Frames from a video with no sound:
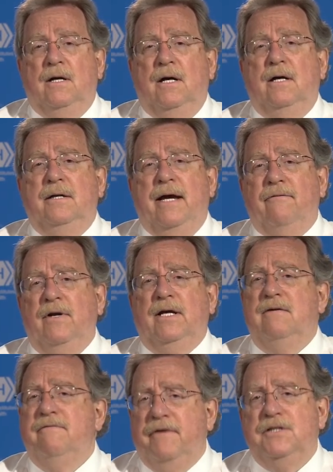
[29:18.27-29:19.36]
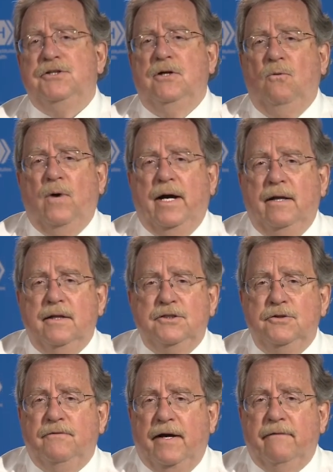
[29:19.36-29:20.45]
in every conventional way that
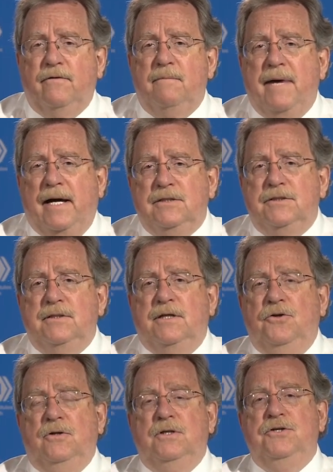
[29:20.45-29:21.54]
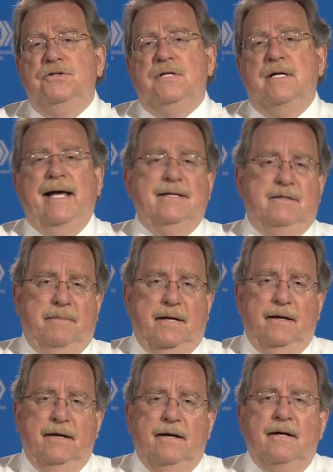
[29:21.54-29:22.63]
you've ever imagined that you could use an antibody,